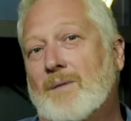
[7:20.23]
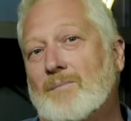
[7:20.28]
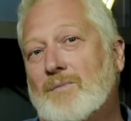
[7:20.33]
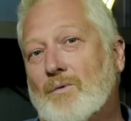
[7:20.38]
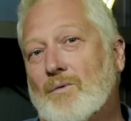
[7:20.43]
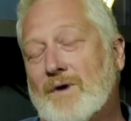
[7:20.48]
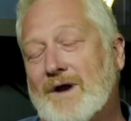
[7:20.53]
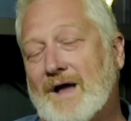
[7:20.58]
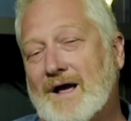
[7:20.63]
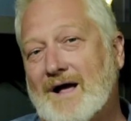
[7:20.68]
But
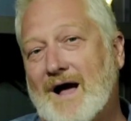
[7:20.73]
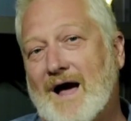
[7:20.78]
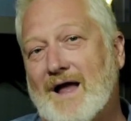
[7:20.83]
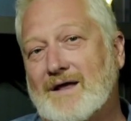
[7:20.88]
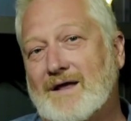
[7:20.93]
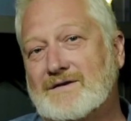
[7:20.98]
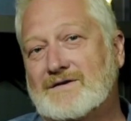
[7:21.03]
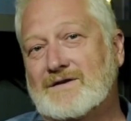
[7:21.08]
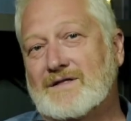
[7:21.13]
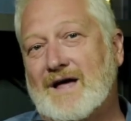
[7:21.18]
when I got
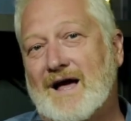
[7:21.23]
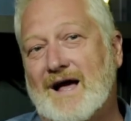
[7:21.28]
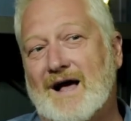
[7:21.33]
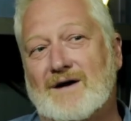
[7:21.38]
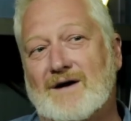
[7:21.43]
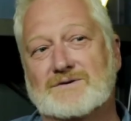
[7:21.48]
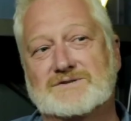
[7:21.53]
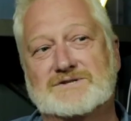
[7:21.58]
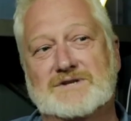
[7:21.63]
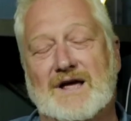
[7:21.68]
into the
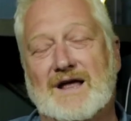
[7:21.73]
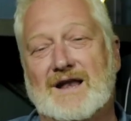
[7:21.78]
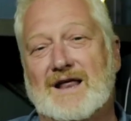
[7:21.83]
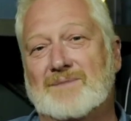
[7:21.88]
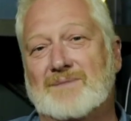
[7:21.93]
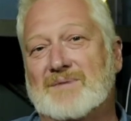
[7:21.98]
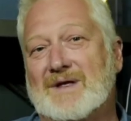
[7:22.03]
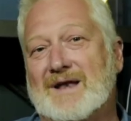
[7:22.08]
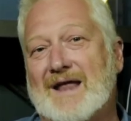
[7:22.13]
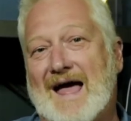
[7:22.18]
house, it
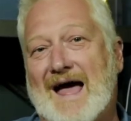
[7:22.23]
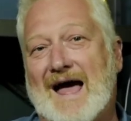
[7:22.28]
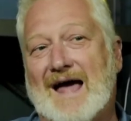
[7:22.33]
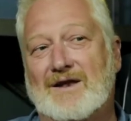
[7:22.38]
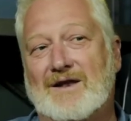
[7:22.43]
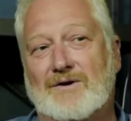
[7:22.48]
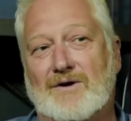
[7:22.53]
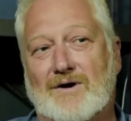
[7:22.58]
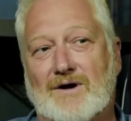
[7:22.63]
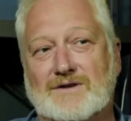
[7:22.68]
had been
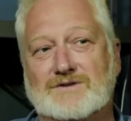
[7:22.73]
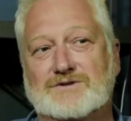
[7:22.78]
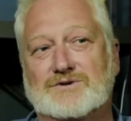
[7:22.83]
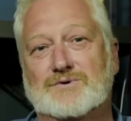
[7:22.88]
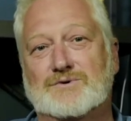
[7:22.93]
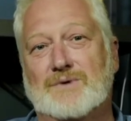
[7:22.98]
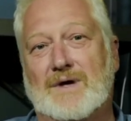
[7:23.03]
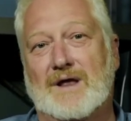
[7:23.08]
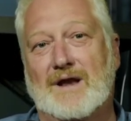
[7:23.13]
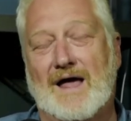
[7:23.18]
added
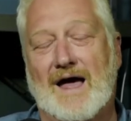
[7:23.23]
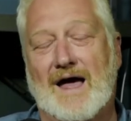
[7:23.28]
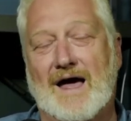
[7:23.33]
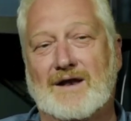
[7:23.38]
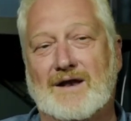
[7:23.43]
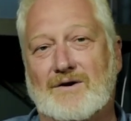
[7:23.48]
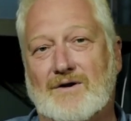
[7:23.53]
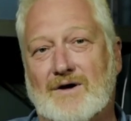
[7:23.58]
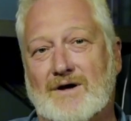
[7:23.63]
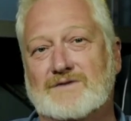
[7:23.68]
onto and
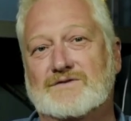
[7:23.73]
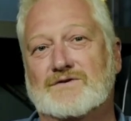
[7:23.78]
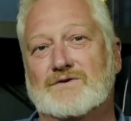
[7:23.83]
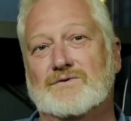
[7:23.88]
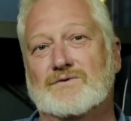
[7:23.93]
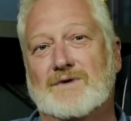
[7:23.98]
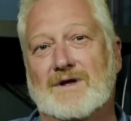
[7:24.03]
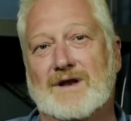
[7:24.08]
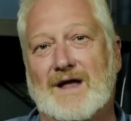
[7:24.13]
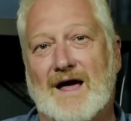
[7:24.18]
added
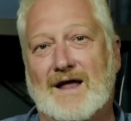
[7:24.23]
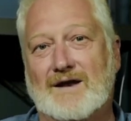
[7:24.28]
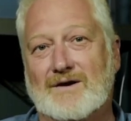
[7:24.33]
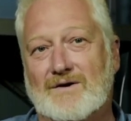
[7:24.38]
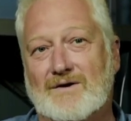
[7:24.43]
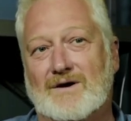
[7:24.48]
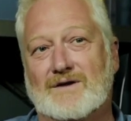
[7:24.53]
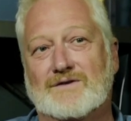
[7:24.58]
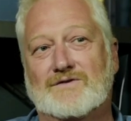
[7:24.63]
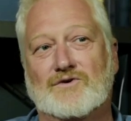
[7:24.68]
onto and added
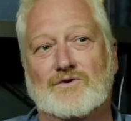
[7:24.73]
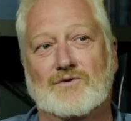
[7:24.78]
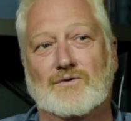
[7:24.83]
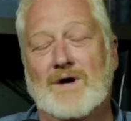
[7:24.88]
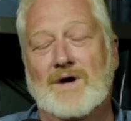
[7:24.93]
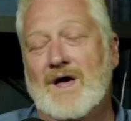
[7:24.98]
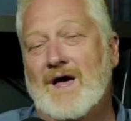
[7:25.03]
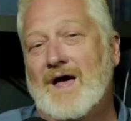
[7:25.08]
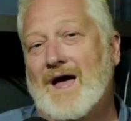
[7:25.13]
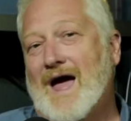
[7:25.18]
onto,
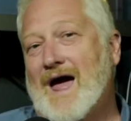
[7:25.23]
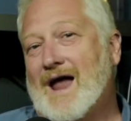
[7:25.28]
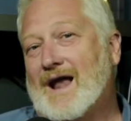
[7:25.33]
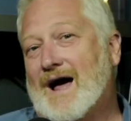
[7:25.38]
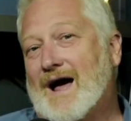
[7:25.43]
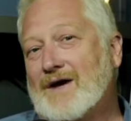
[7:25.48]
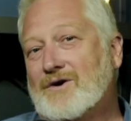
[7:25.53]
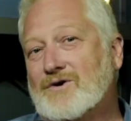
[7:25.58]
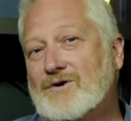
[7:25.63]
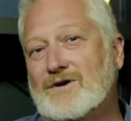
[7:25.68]
and
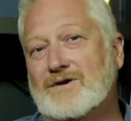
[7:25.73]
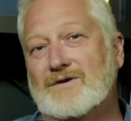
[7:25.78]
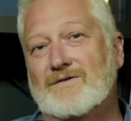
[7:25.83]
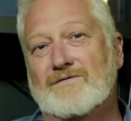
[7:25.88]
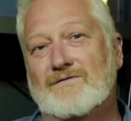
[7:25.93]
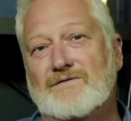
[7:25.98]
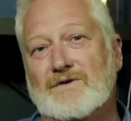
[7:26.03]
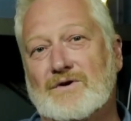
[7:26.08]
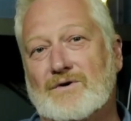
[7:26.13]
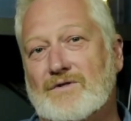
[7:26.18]
I couldn't
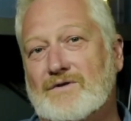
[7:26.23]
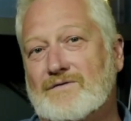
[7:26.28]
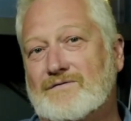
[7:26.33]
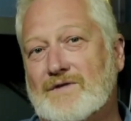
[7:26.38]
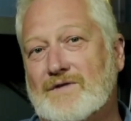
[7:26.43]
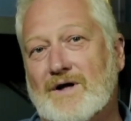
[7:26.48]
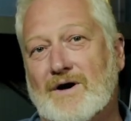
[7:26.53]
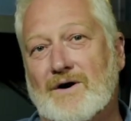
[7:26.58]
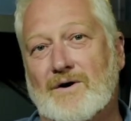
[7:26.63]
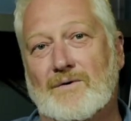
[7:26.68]
feel the
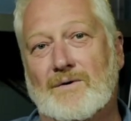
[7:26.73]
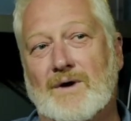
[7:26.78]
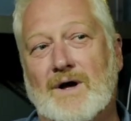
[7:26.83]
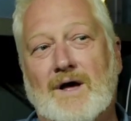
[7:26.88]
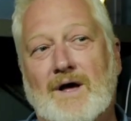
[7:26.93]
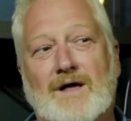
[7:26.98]
flow.